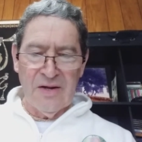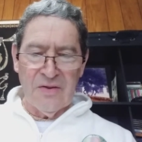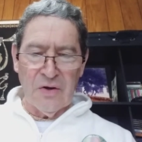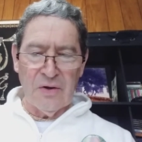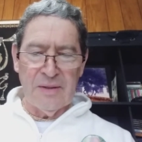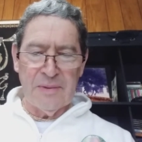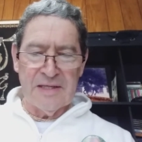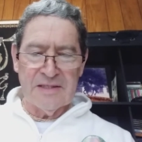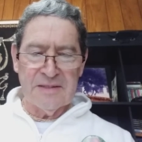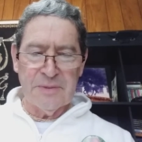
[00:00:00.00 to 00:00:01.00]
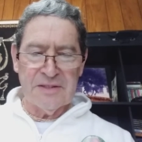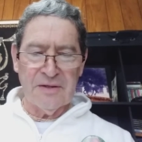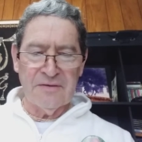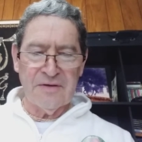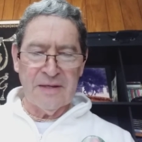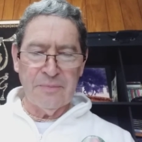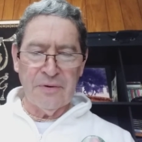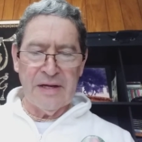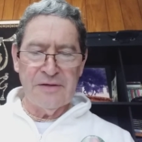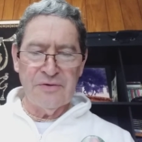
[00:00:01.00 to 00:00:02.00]
The holy places personified
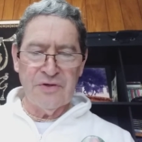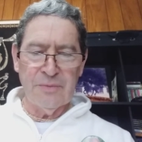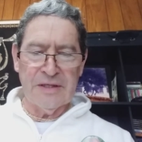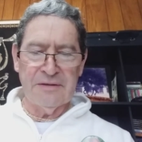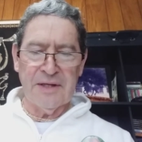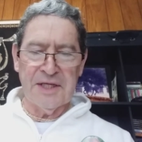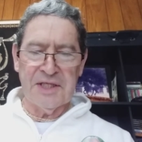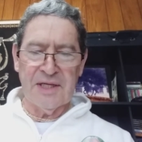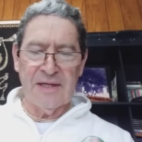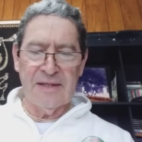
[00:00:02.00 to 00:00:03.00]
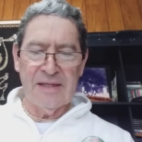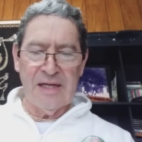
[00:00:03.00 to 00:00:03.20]
prayed to Shrimati Radhika